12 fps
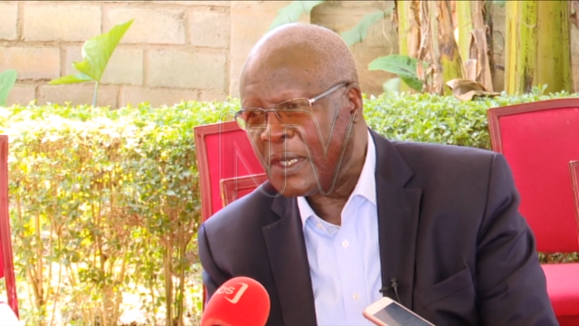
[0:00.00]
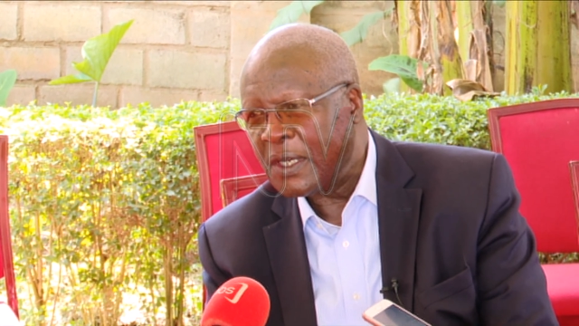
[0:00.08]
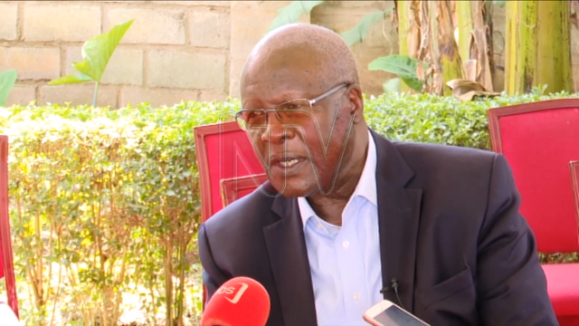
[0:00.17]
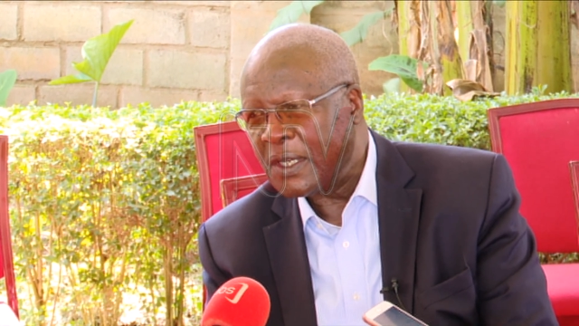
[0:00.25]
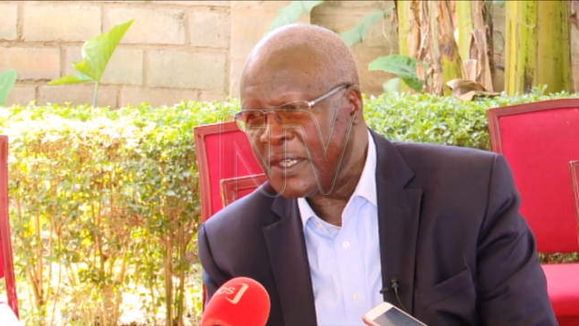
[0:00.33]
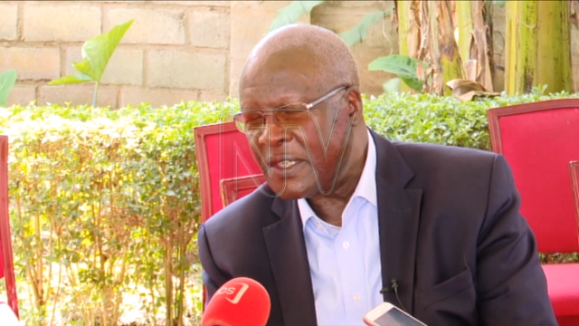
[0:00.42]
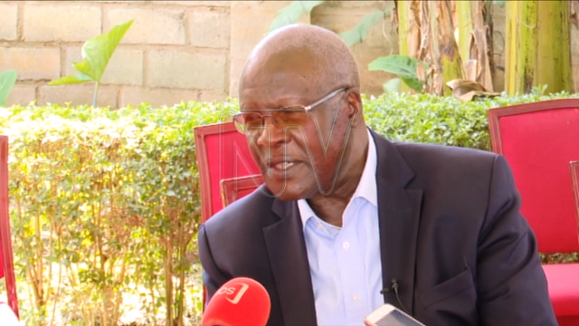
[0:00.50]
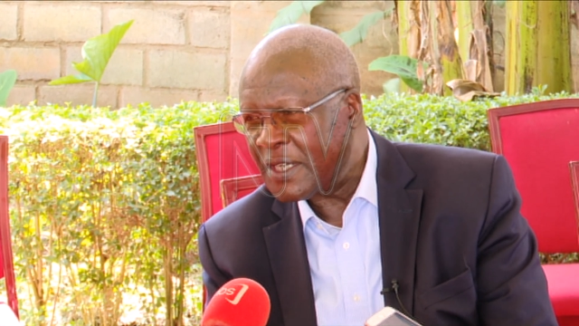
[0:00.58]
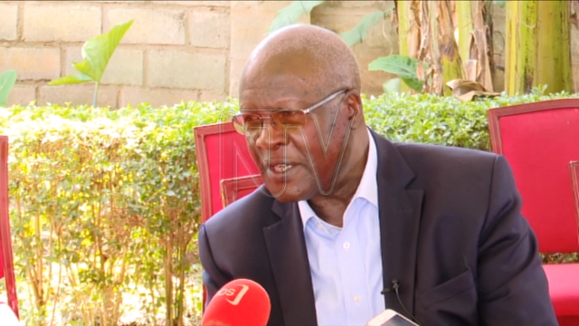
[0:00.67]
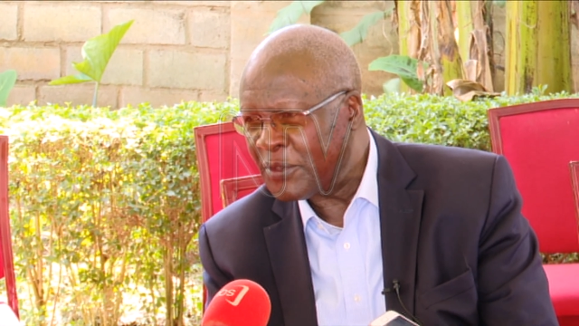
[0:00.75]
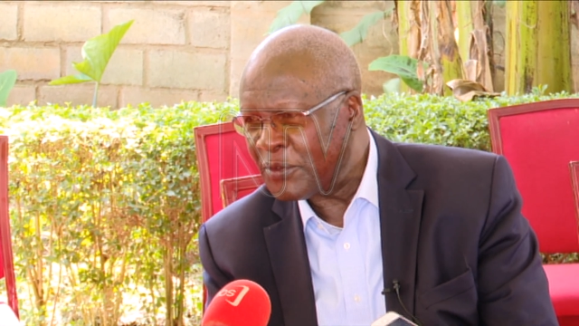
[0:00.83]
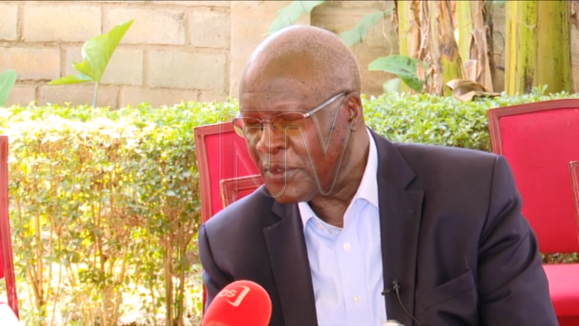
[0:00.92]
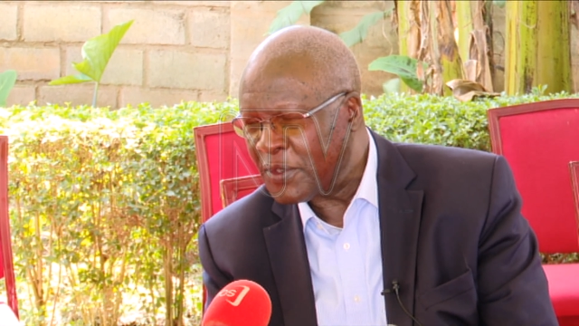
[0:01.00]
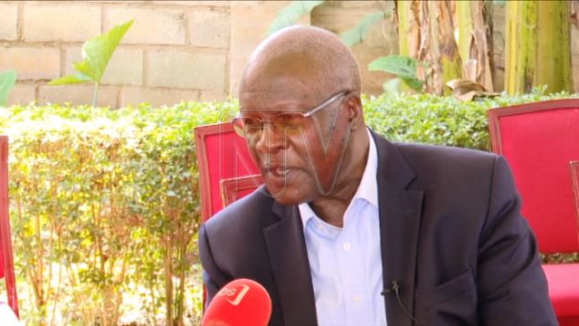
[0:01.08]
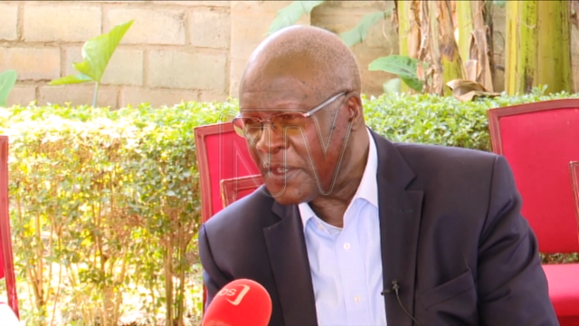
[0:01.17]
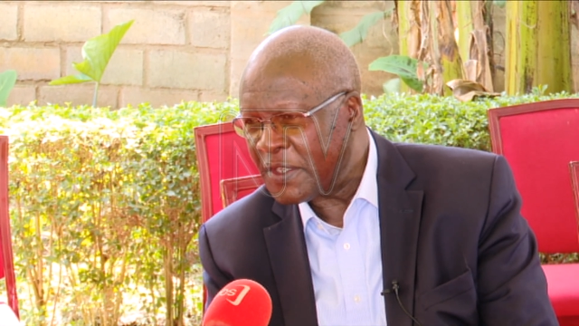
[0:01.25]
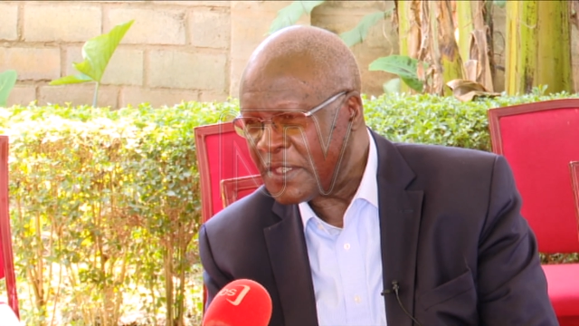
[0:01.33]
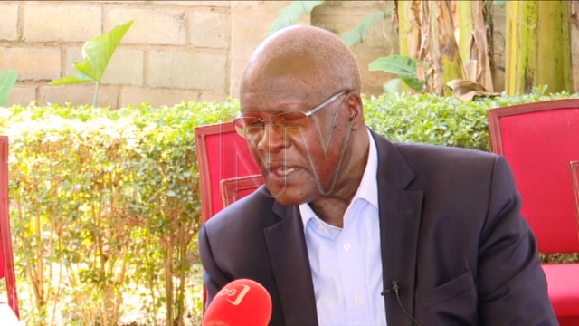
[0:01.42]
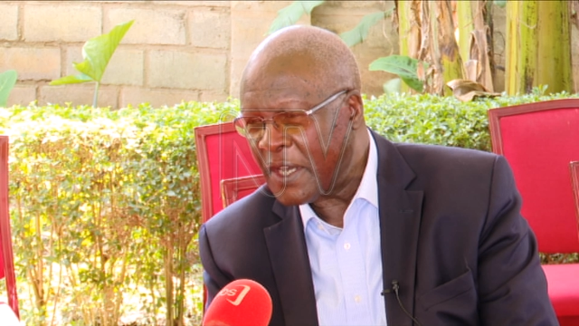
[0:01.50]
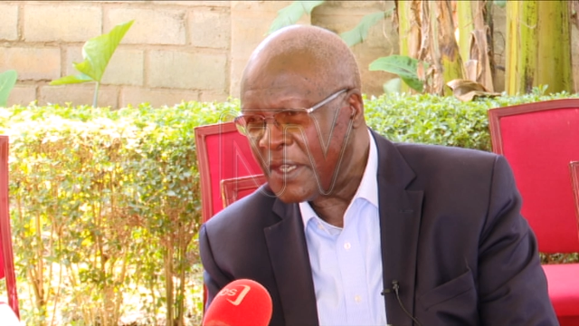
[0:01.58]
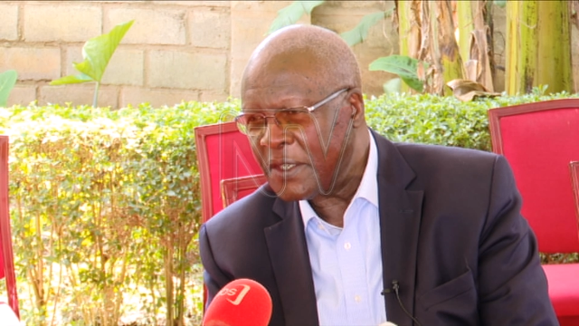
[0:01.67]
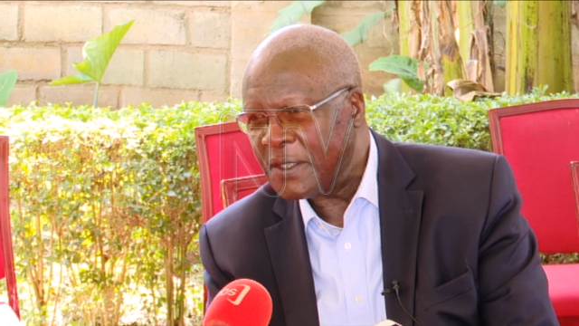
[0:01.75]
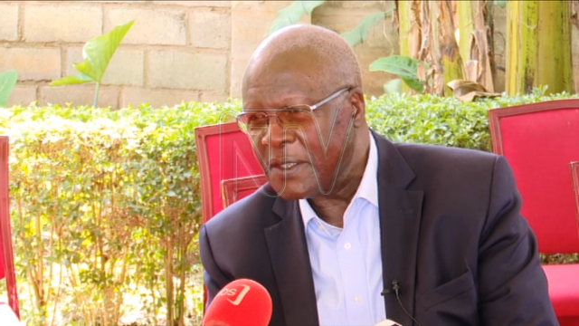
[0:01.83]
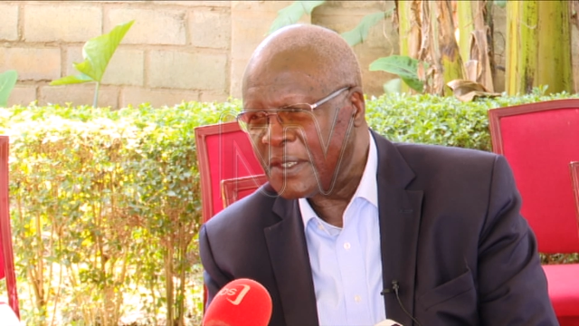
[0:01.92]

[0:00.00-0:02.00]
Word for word: uh, listening to the other side,